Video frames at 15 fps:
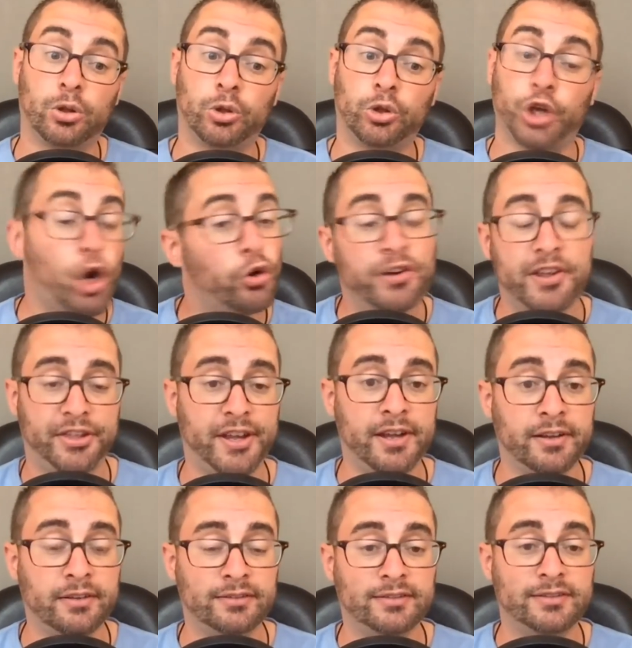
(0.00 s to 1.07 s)
The only
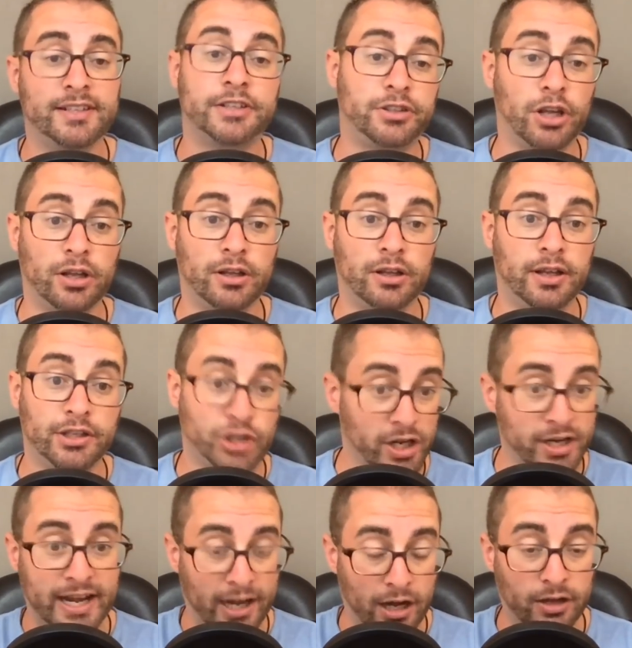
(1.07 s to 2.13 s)
thing that is going to
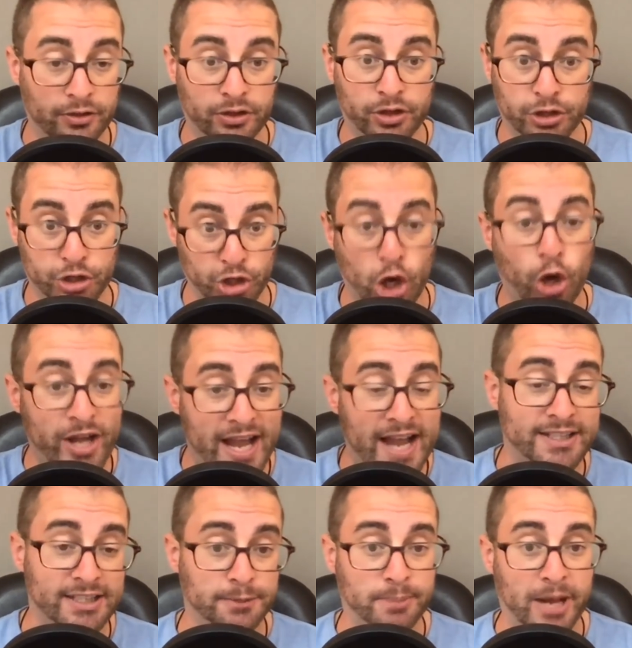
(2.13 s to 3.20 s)
help the Dakota
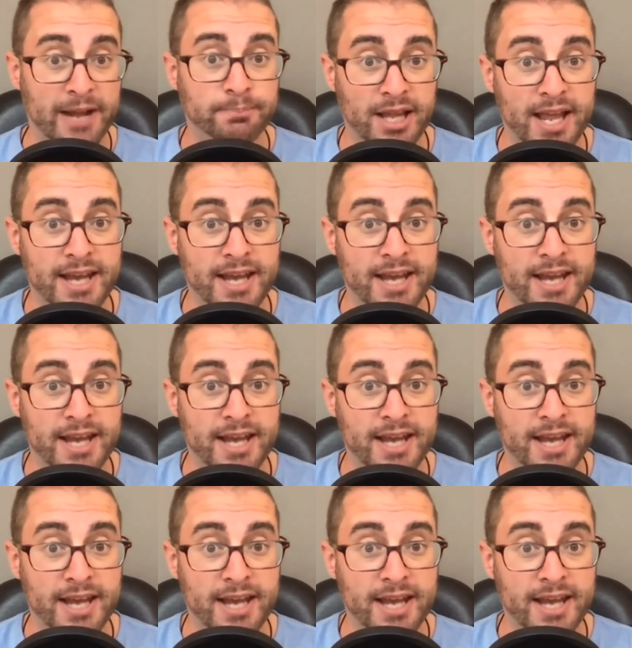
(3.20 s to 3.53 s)
Access Pipeline